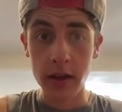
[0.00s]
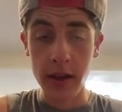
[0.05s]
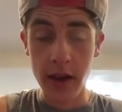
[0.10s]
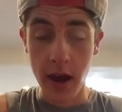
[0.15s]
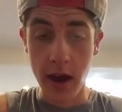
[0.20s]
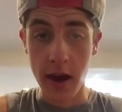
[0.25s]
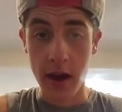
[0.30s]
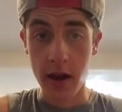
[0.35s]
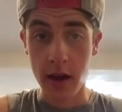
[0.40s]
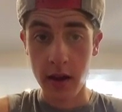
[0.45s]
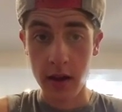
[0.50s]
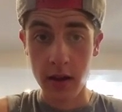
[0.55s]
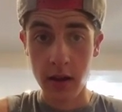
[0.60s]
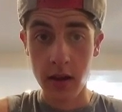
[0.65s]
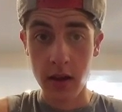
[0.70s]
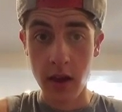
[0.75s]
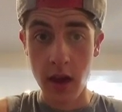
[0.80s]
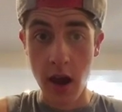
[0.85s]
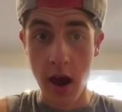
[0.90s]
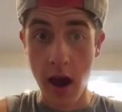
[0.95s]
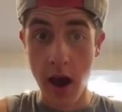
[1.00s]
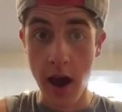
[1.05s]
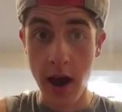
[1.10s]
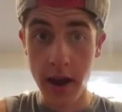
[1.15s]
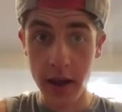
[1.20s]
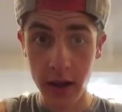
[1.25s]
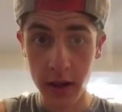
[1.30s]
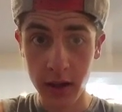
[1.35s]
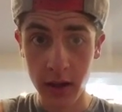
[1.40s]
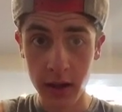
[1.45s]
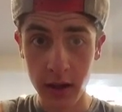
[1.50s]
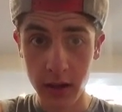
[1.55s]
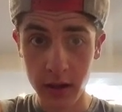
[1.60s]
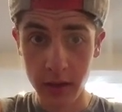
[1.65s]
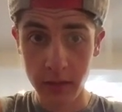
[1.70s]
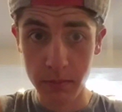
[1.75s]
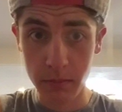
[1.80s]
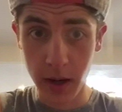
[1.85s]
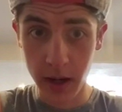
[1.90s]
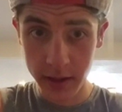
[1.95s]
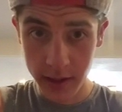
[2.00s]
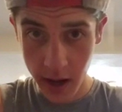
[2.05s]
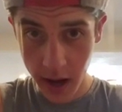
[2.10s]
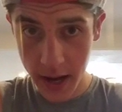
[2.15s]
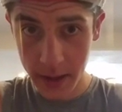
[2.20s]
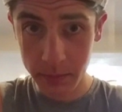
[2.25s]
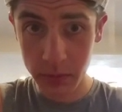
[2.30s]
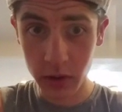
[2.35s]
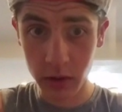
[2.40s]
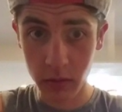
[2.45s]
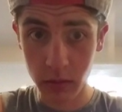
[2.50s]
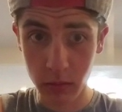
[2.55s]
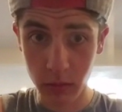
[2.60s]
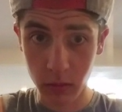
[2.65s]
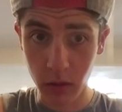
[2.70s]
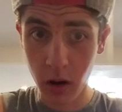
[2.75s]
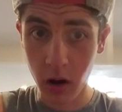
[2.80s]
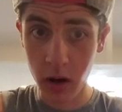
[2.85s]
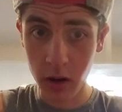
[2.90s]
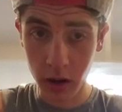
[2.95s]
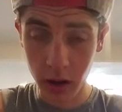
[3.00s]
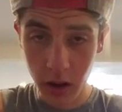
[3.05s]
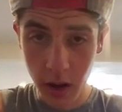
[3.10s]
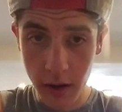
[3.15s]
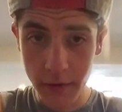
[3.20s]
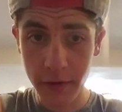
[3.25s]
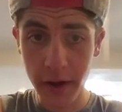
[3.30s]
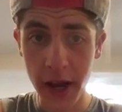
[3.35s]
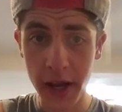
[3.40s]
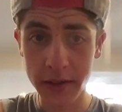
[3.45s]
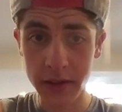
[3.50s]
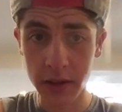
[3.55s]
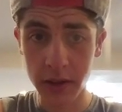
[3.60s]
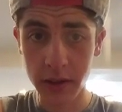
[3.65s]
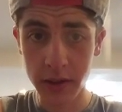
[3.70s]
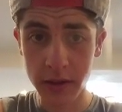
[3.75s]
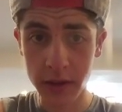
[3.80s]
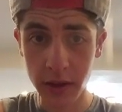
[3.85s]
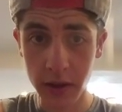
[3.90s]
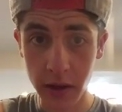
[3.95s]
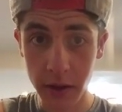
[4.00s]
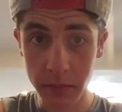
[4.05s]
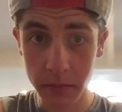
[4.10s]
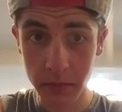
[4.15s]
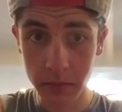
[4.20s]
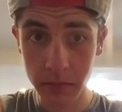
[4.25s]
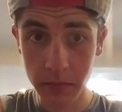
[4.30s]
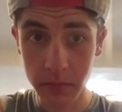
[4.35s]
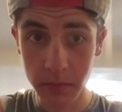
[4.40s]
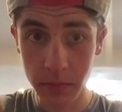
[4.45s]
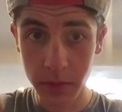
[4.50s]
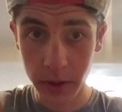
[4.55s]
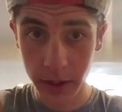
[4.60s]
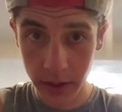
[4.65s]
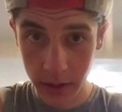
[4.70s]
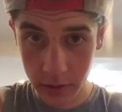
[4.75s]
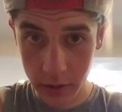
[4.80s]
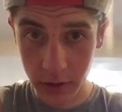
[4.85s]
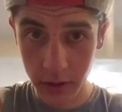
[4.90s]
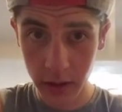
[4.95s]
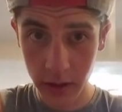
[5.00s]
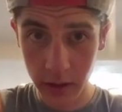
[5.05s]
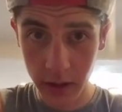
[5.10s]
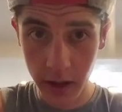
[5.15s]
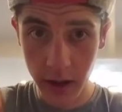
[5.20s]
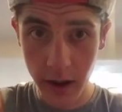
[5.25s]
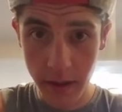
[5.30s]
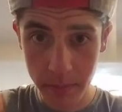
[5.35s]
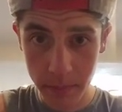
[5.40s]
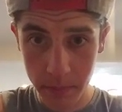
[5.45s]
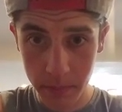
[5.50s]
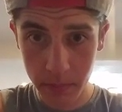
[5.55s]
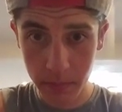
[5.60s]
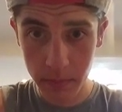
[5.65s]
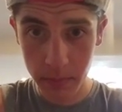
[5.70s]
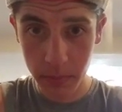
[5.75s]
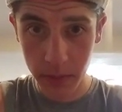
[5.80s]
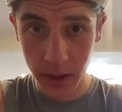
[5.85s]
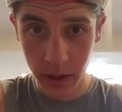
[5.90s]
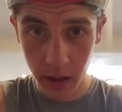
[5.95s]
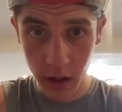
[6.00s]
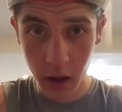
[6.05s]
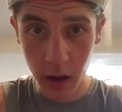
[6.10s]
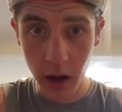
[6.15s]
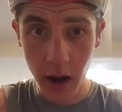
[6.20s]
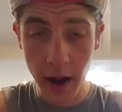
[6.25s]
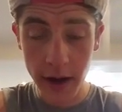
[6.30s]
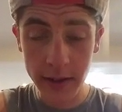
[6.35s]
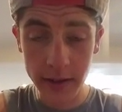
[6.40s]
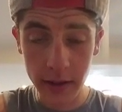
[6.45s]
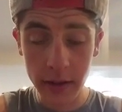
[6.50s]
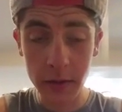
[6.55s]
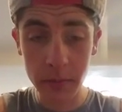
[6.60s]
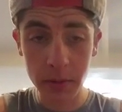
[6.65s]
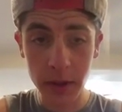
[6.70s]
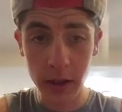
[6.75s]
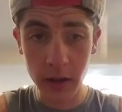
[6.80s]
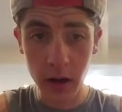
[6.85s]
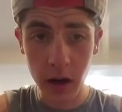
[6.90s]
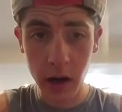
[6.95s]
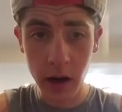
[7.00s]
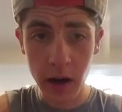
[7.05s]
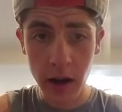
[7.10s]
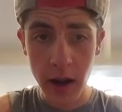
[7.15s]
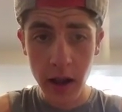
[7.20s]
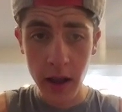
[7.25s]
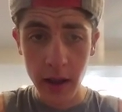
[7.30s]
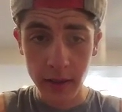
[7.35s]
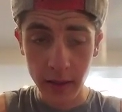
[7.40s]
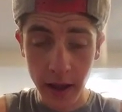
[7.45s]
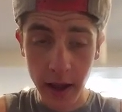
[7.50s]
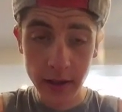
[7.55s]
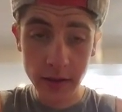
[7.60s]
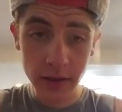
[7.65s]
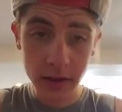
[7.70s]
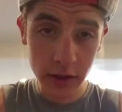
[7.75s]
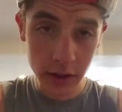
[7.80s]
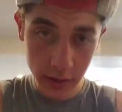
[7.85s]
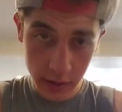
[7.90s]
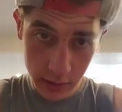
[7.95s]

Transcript: yeah, my times are a lot faster this year. I'm pretty sure that I did PR last